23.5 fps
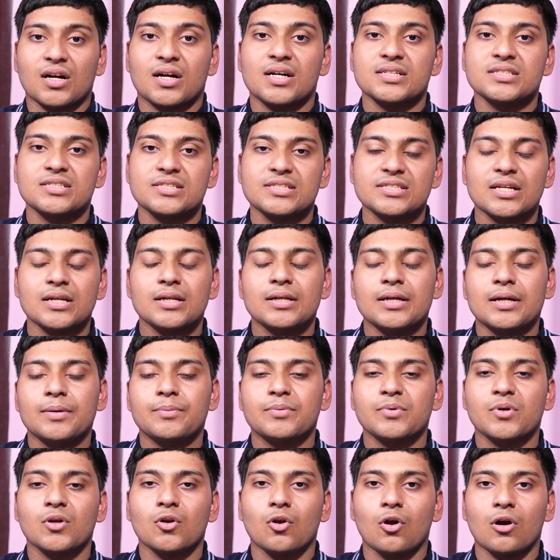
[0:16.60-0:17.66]
Aakash Digital helped
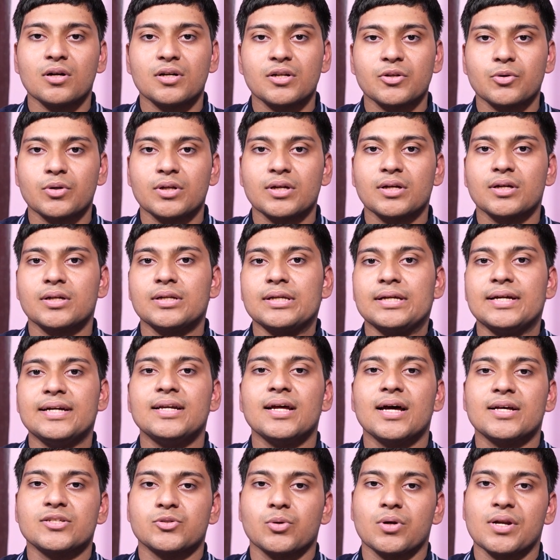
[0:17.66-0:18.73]
me a lot during NEET
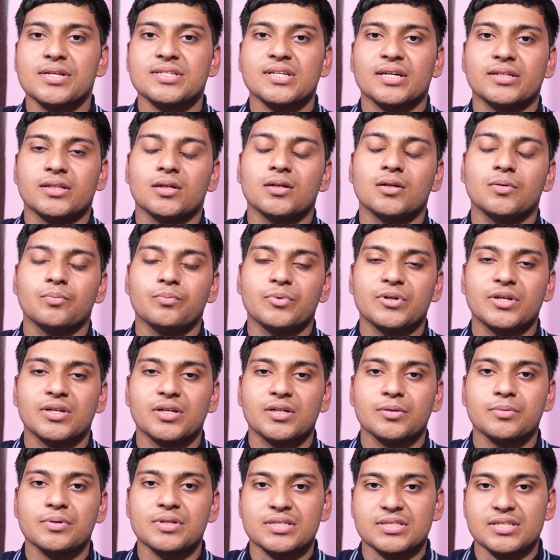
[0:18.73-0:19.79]
as well as other
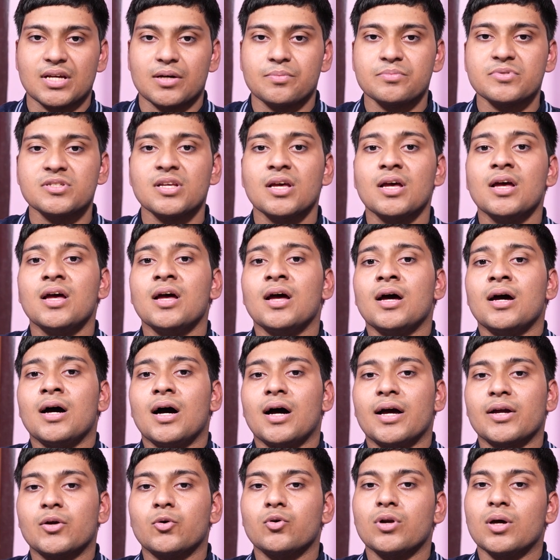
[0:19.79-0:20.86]
competitive exams.
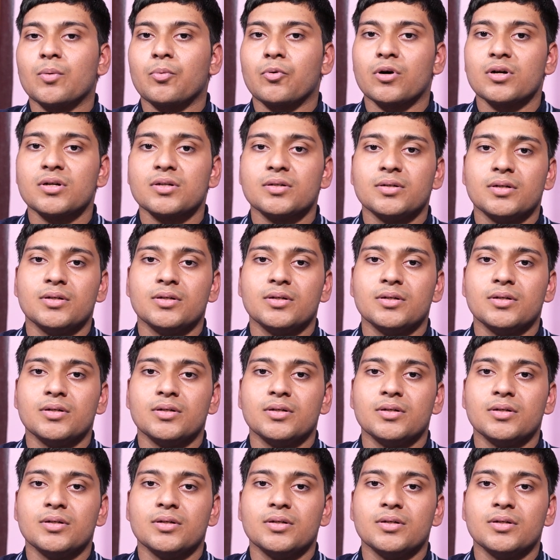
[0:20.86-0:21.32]
I could afford